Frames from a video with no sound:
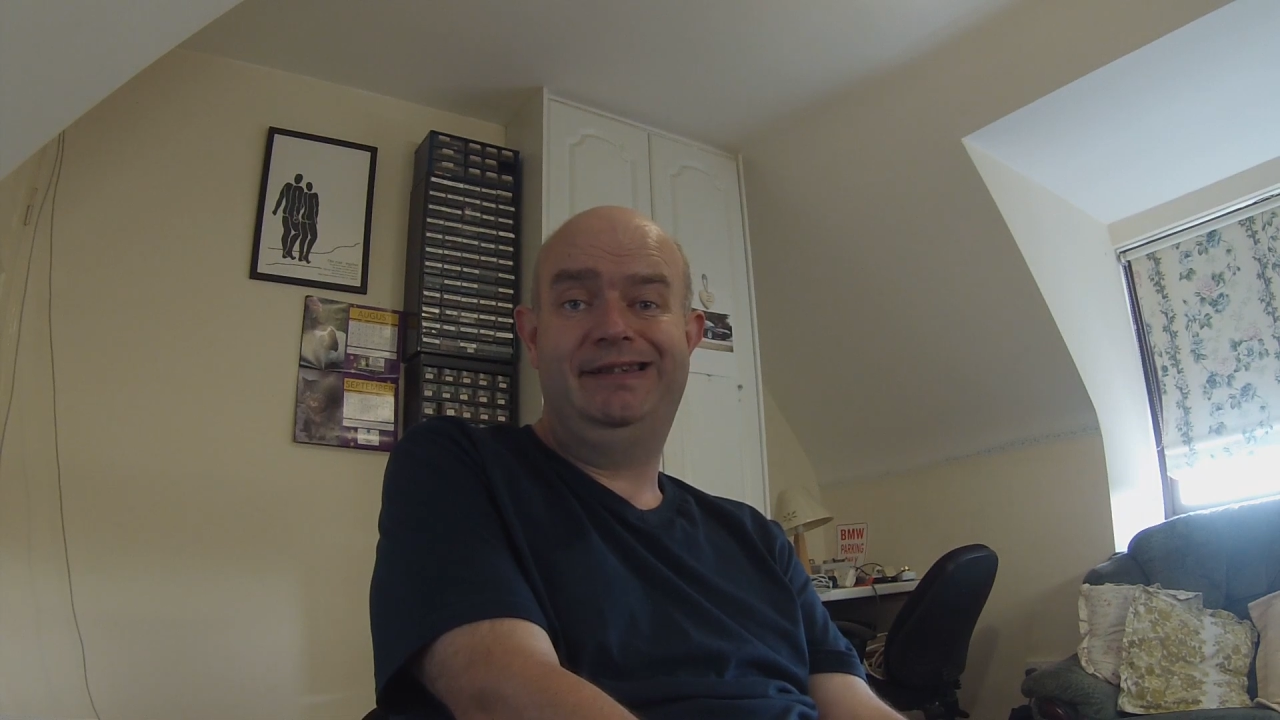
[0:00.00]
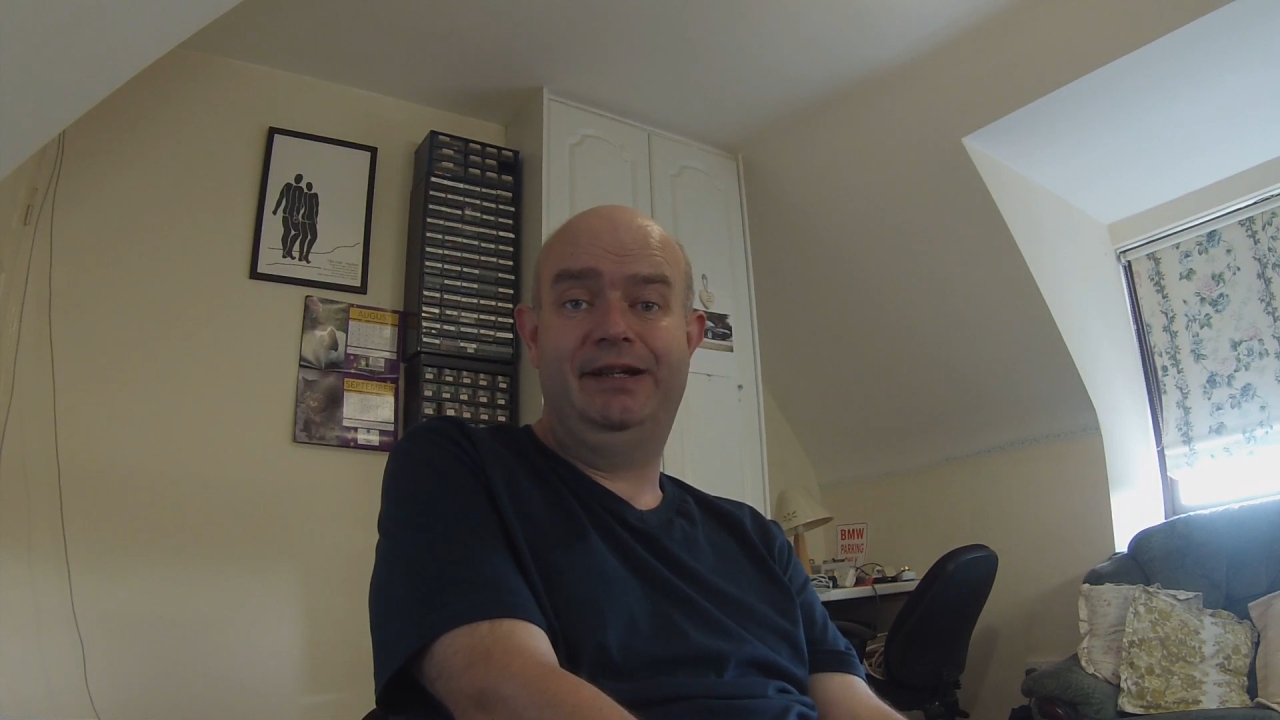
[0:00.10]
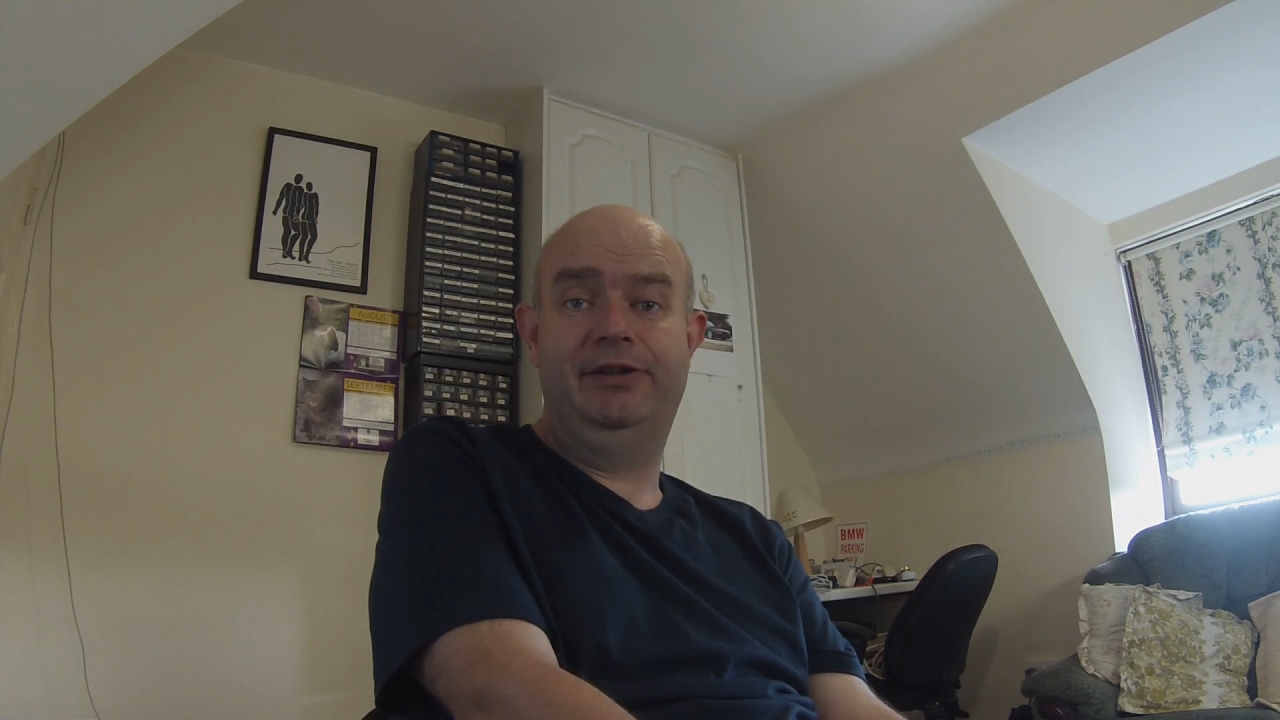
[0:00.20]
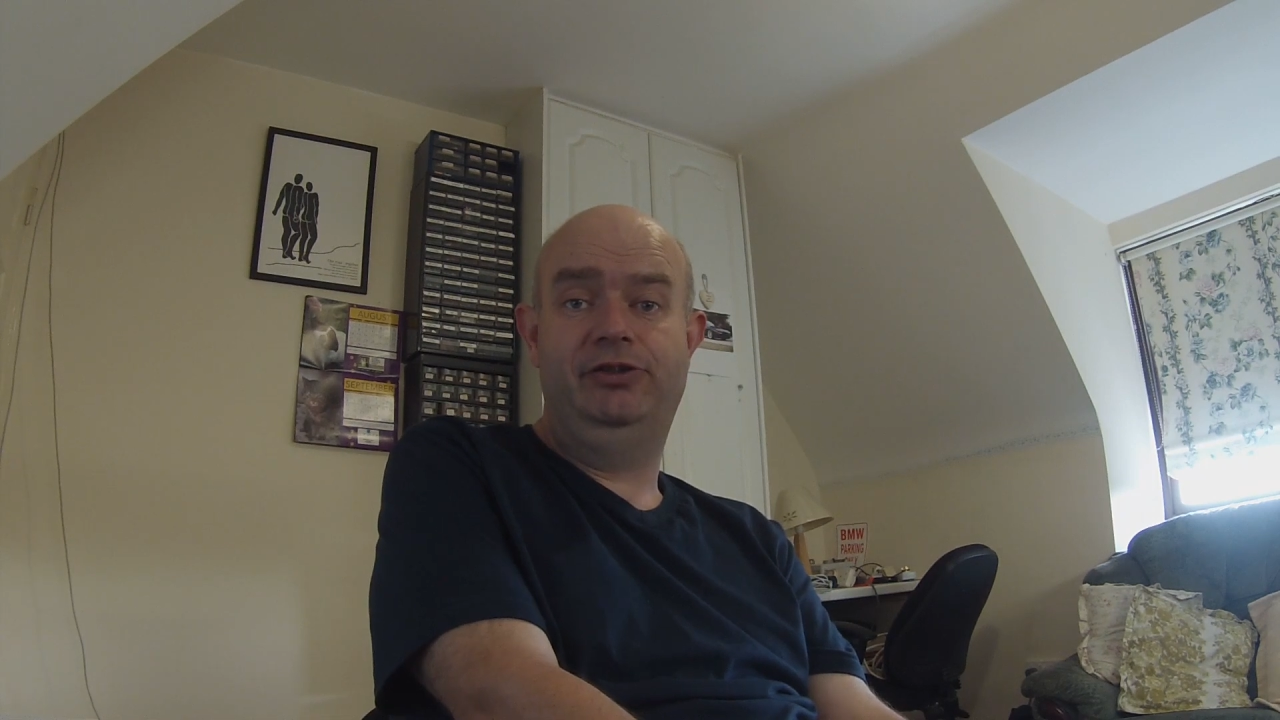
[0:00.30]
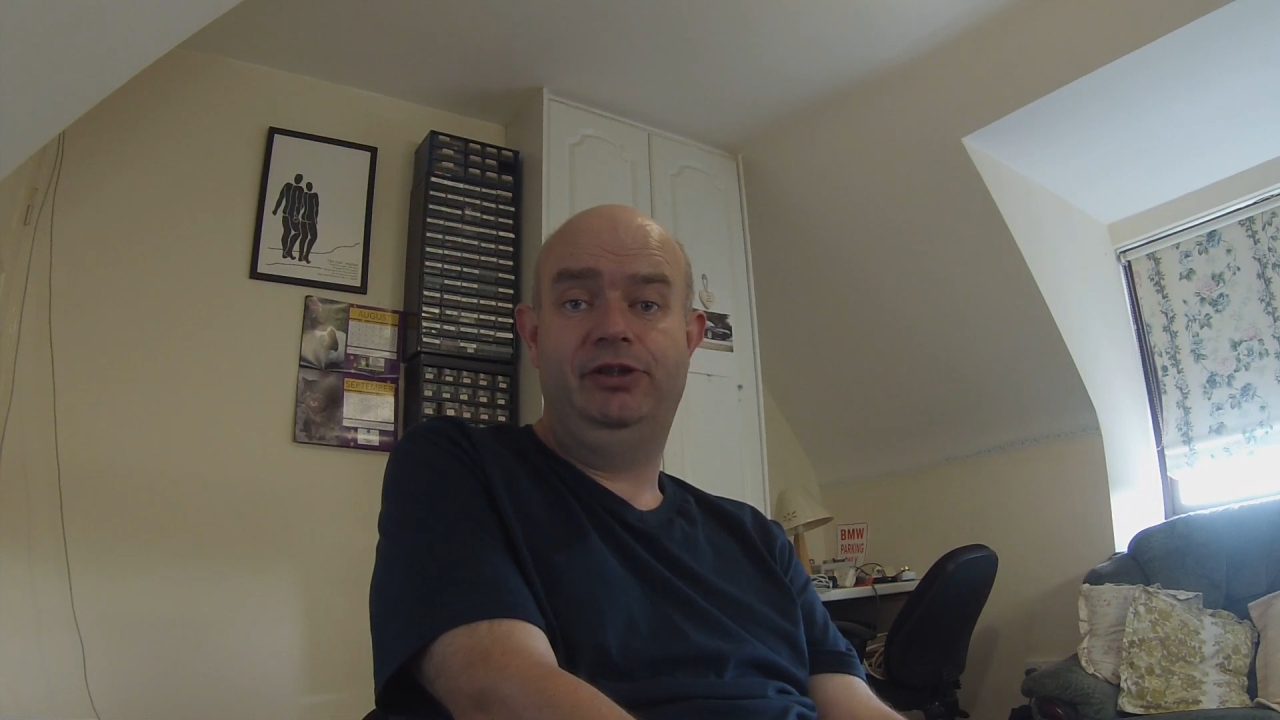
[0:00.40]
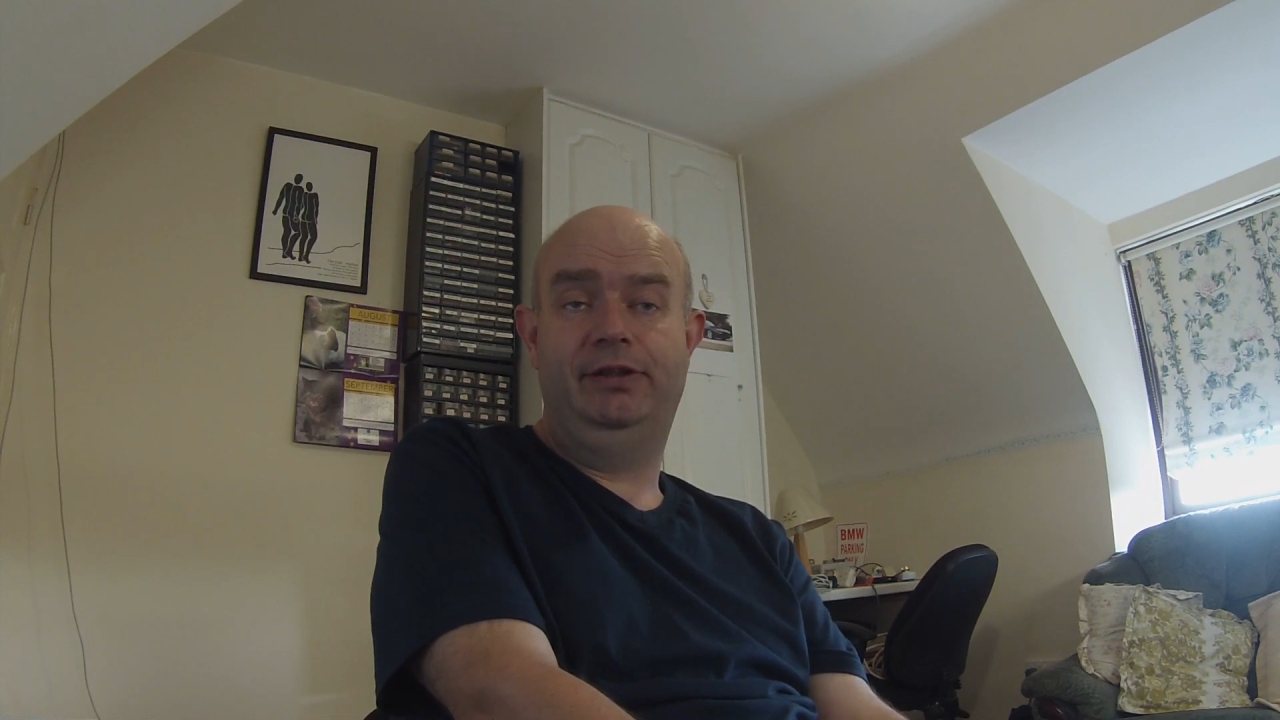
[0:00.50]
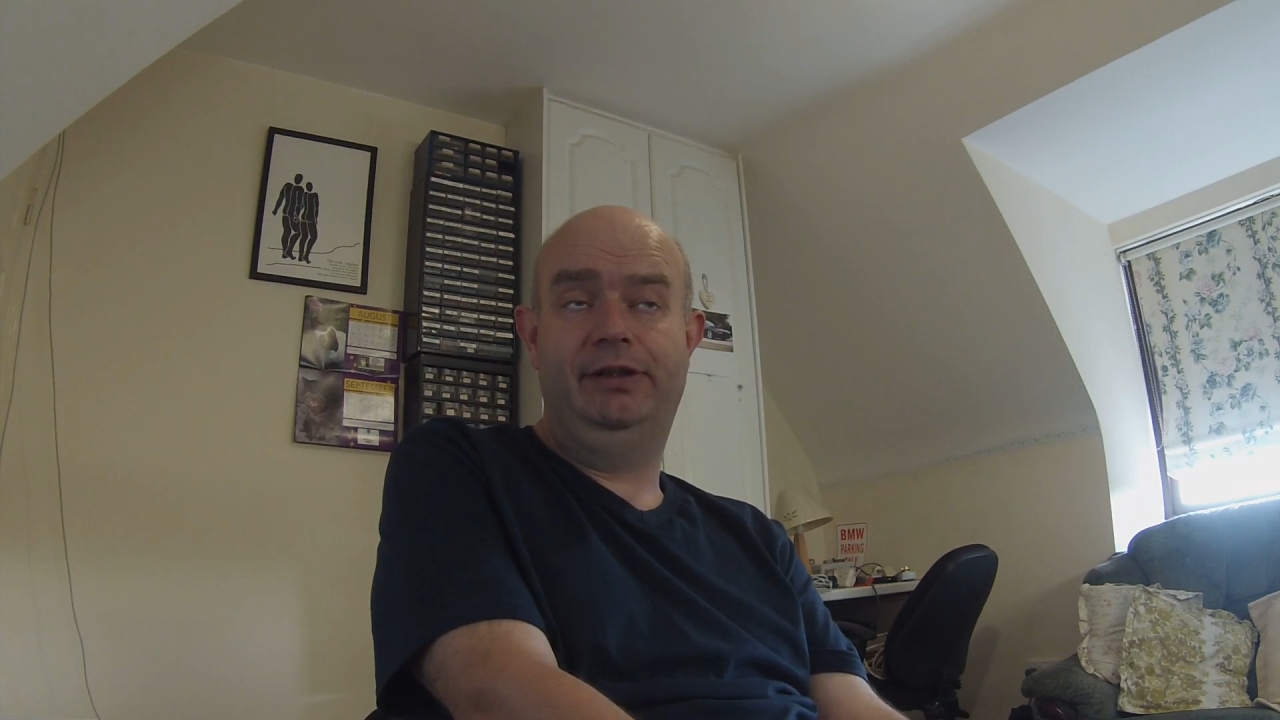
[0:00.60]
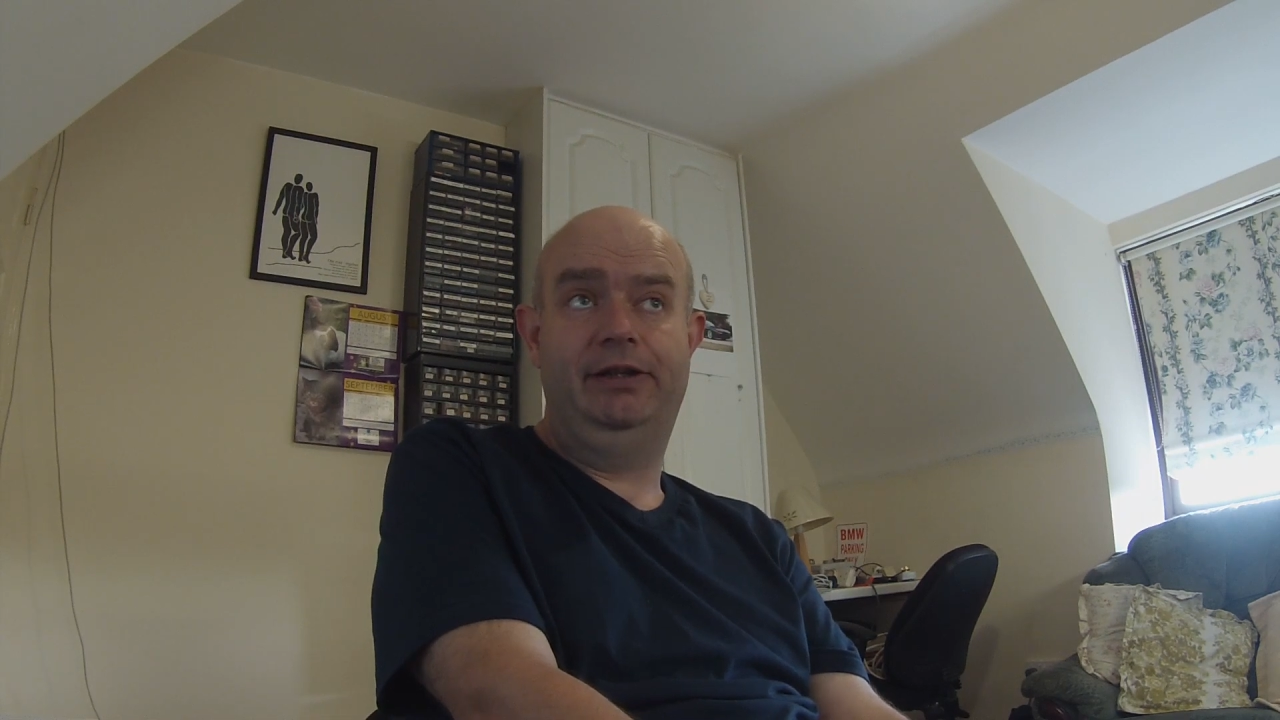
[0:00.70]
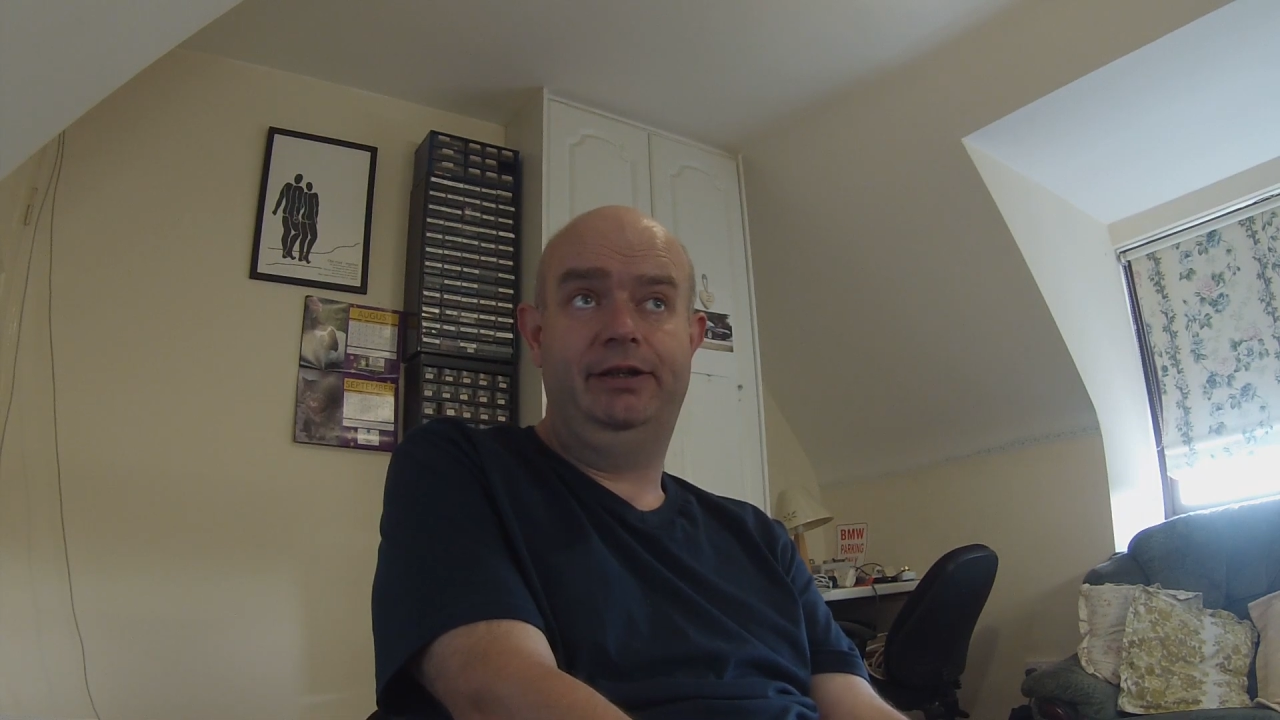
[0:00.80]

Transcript: searching that